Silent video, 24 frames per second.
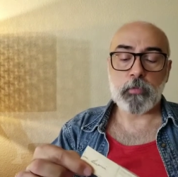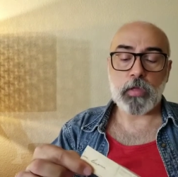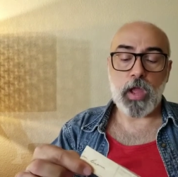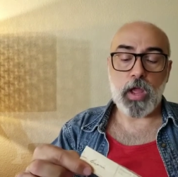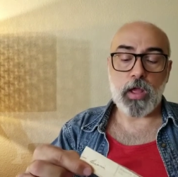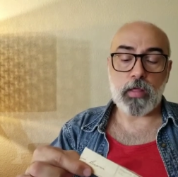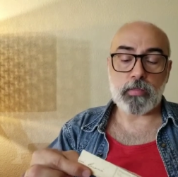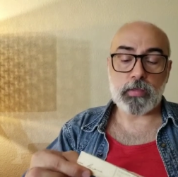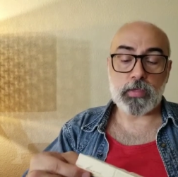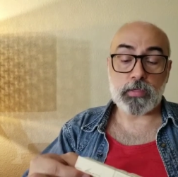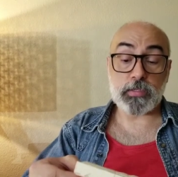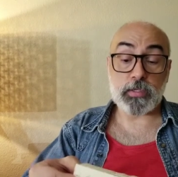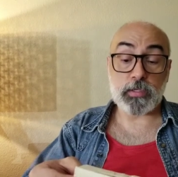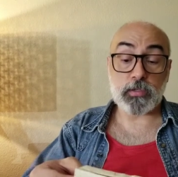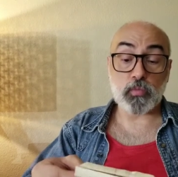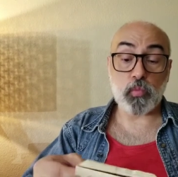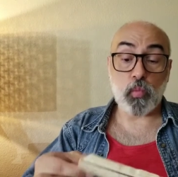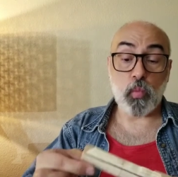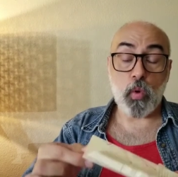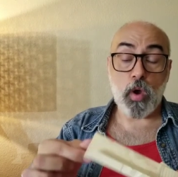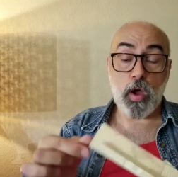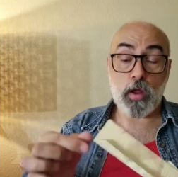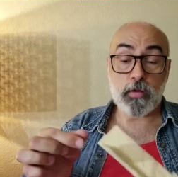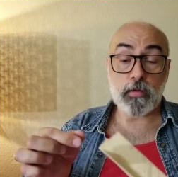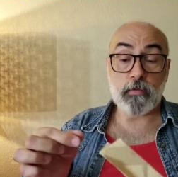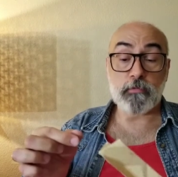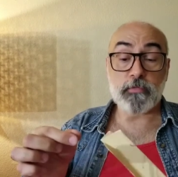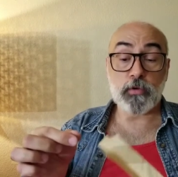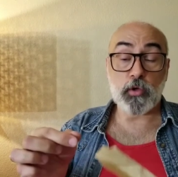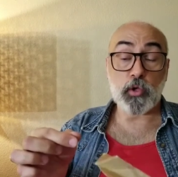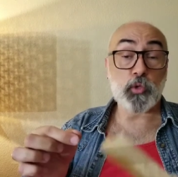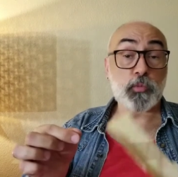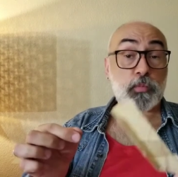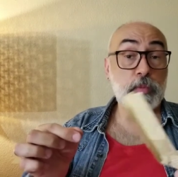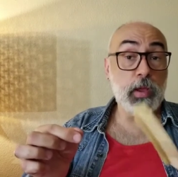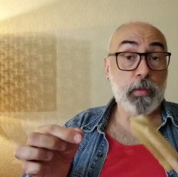And this is one of
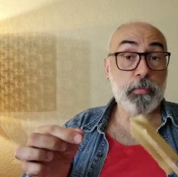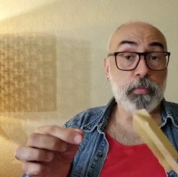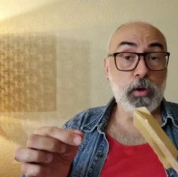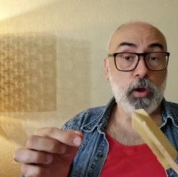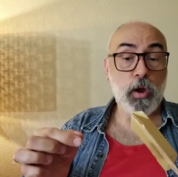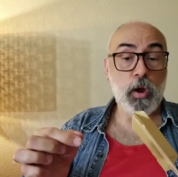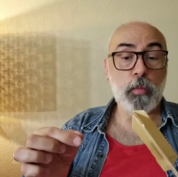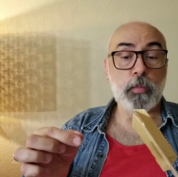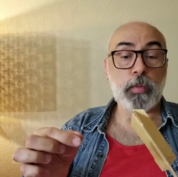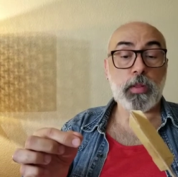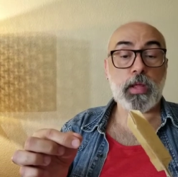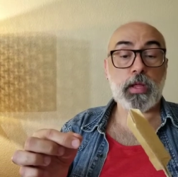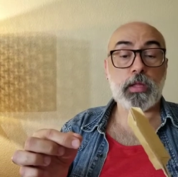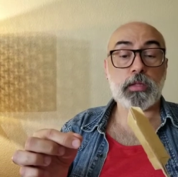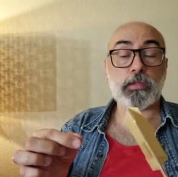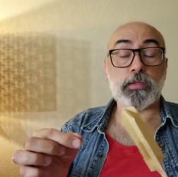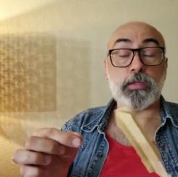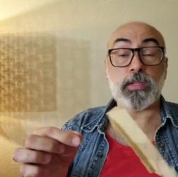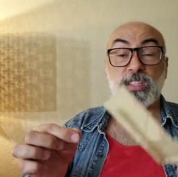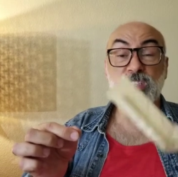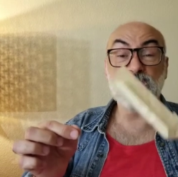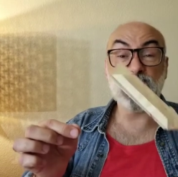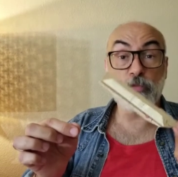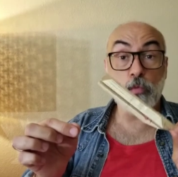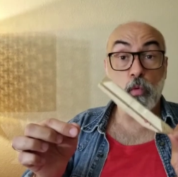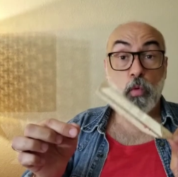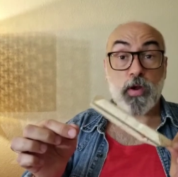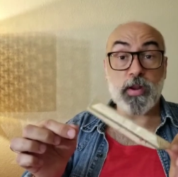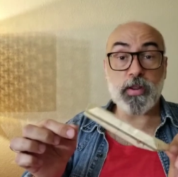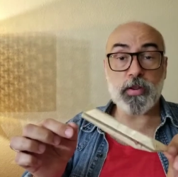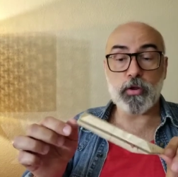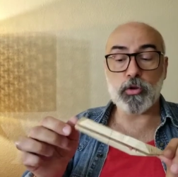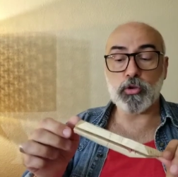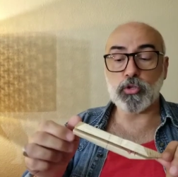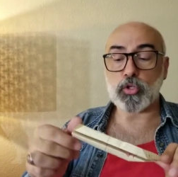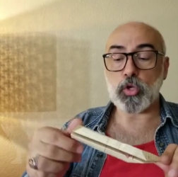those paper airplanes. It's 40
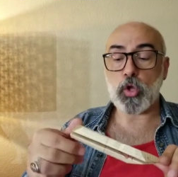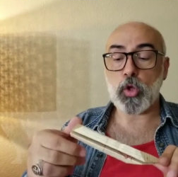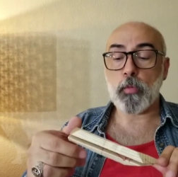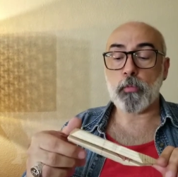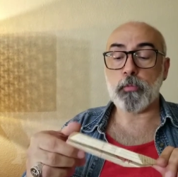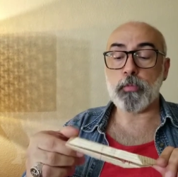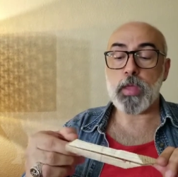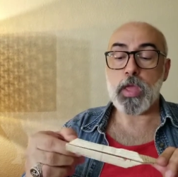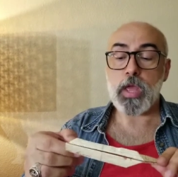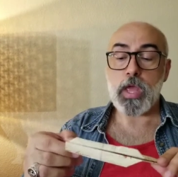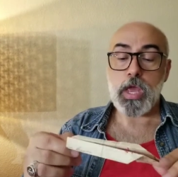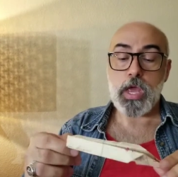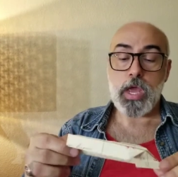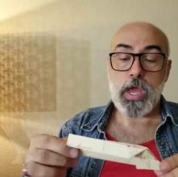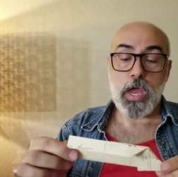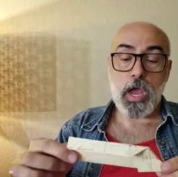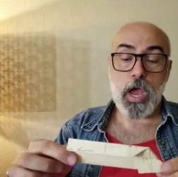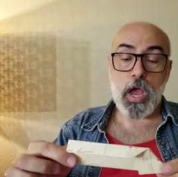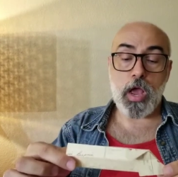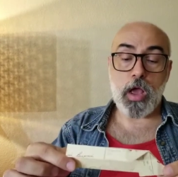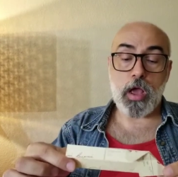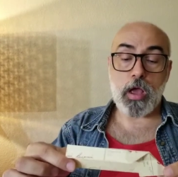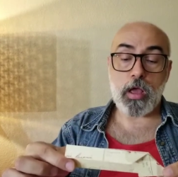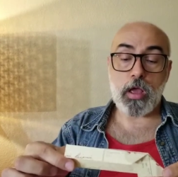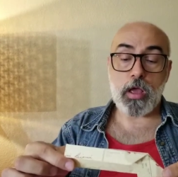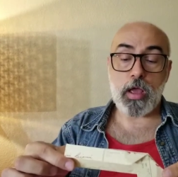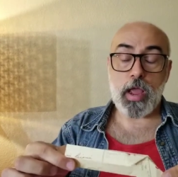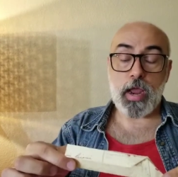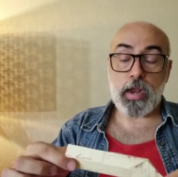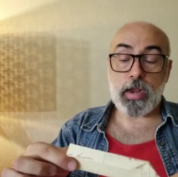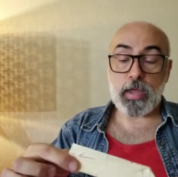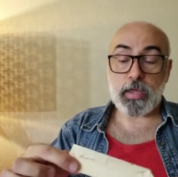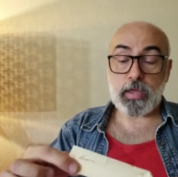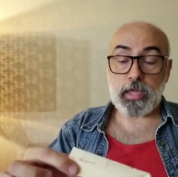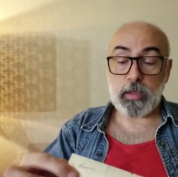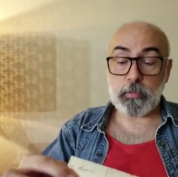years old.
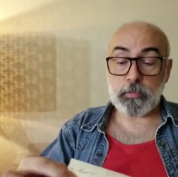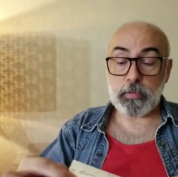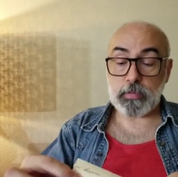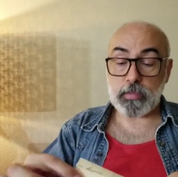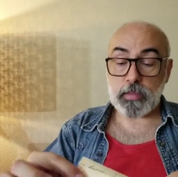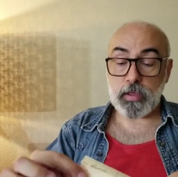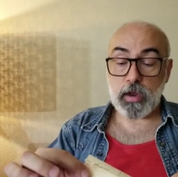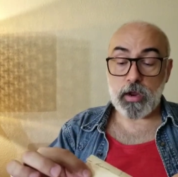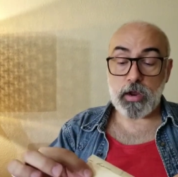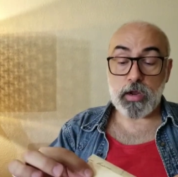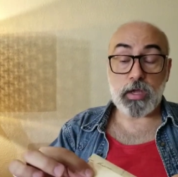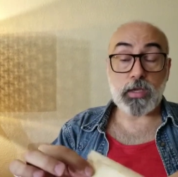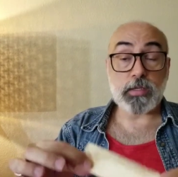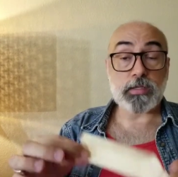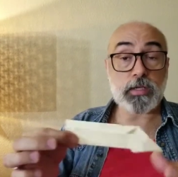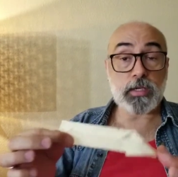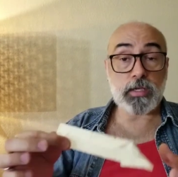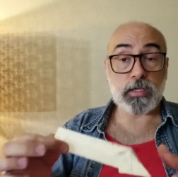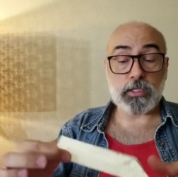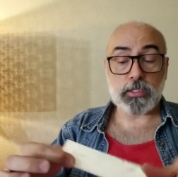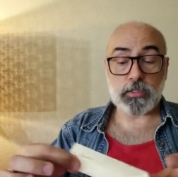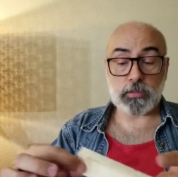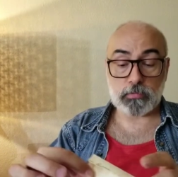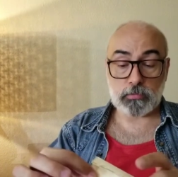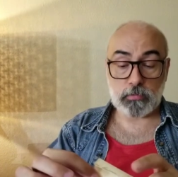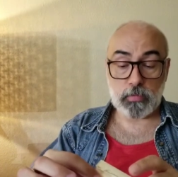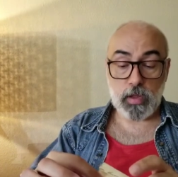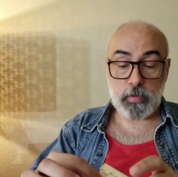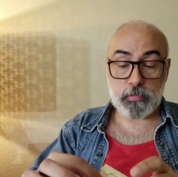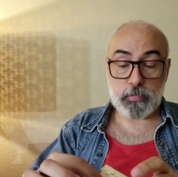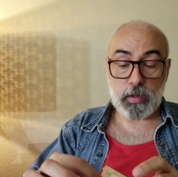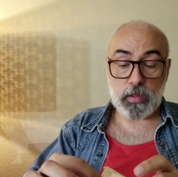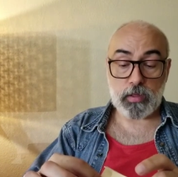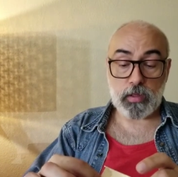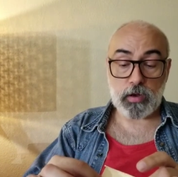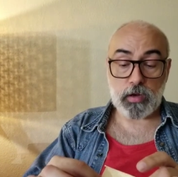And I keep it there because he's like
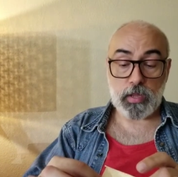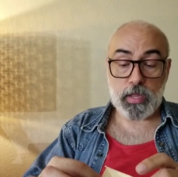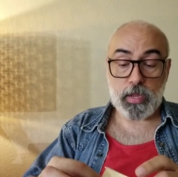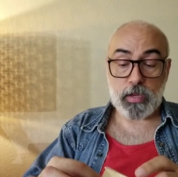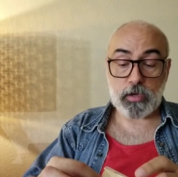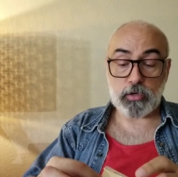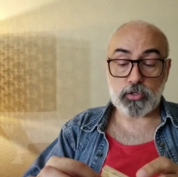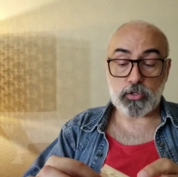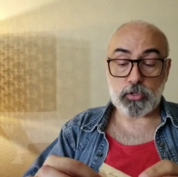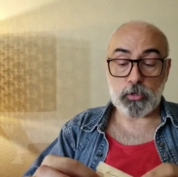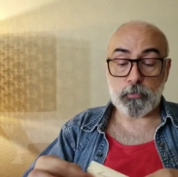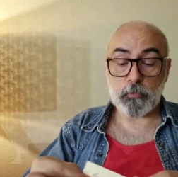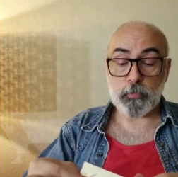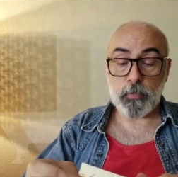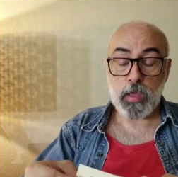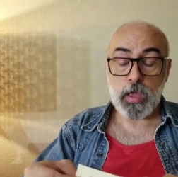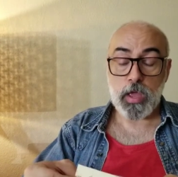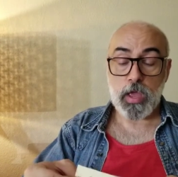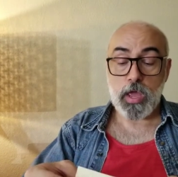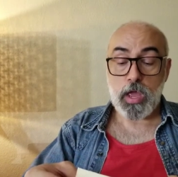my little angel.